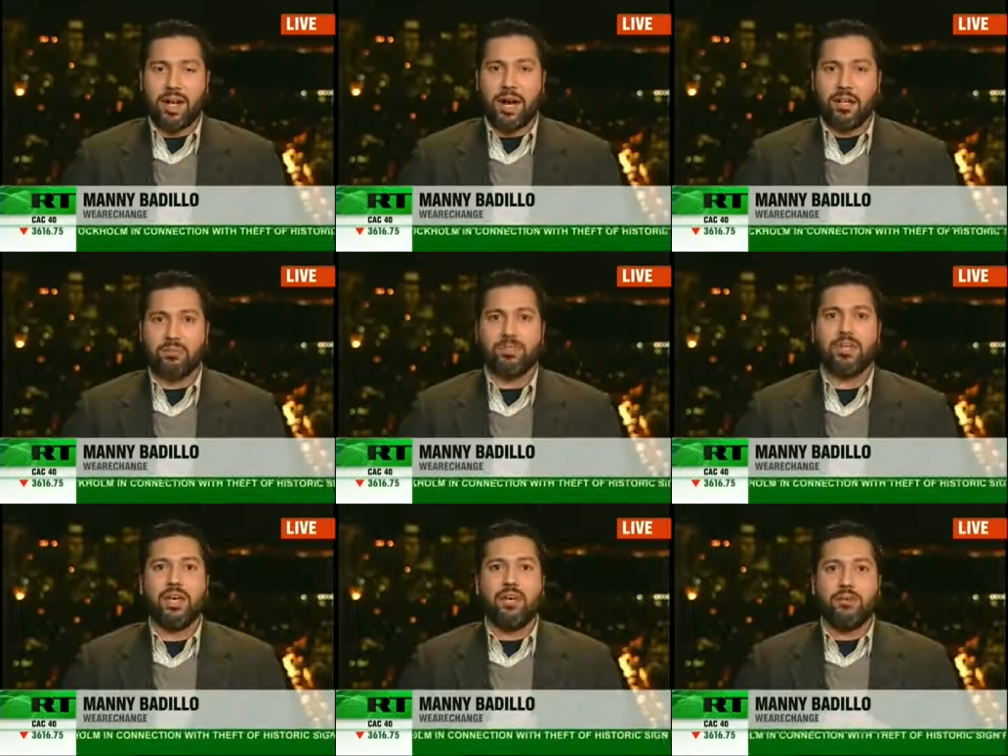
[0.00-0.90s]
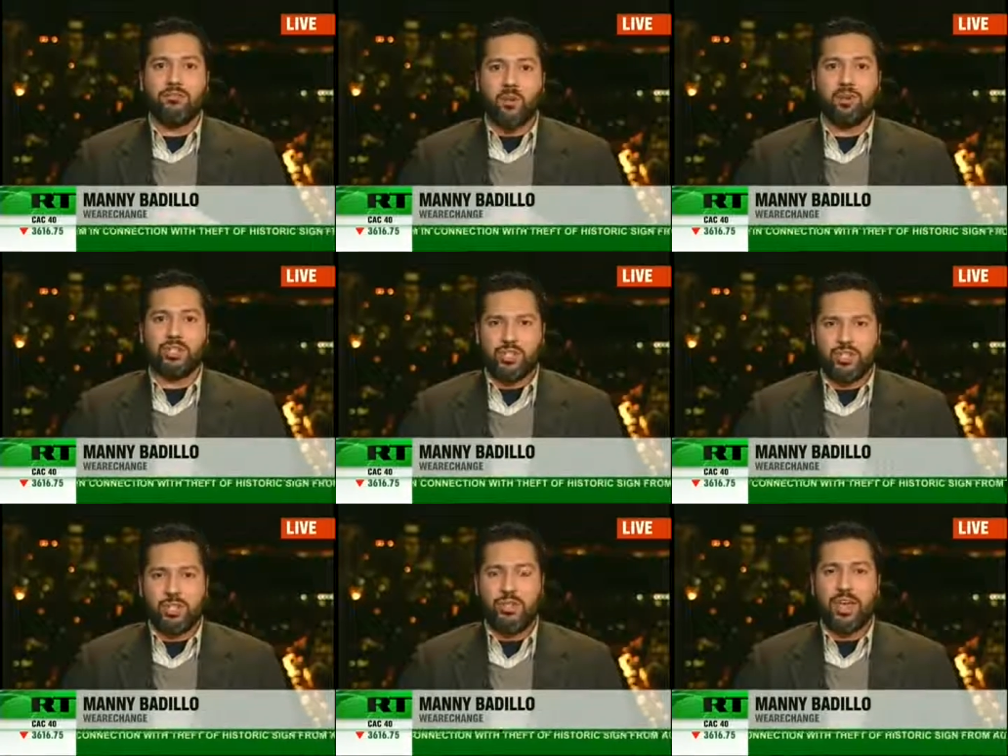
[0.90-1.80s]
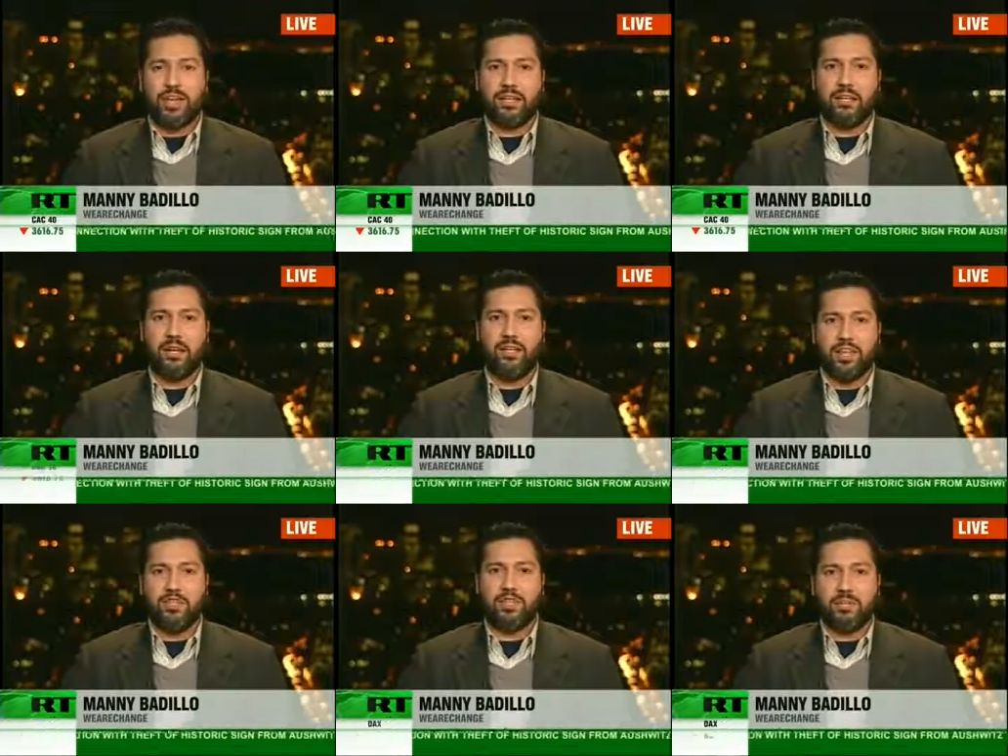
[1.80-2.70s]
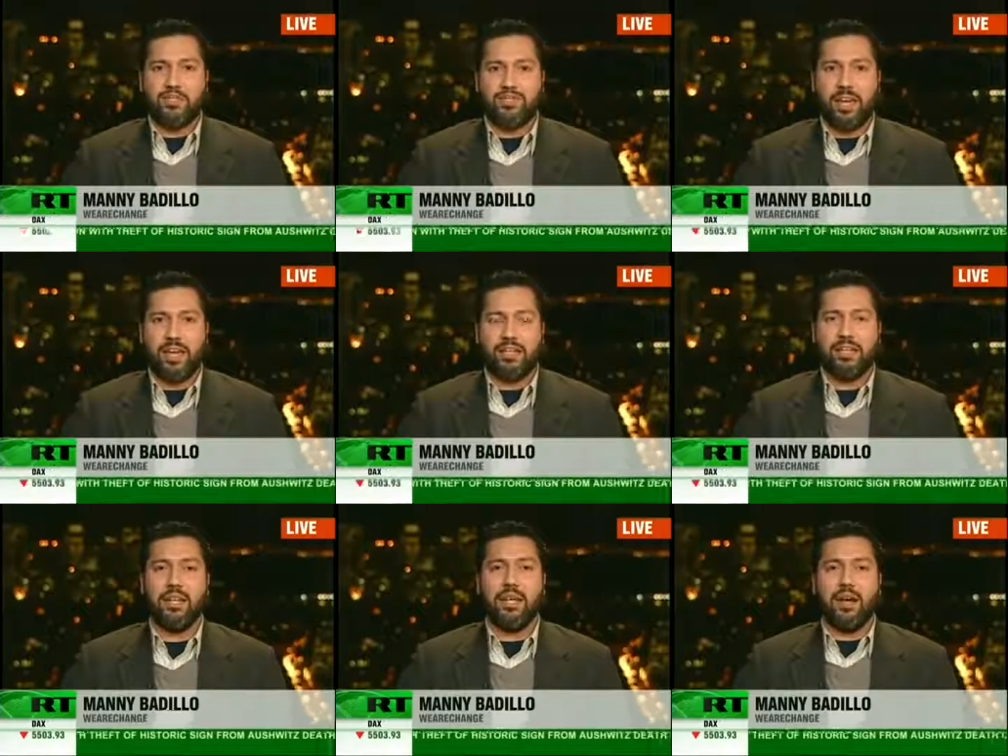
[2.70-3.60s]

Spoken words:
columns 4 inches thick that should have been standing.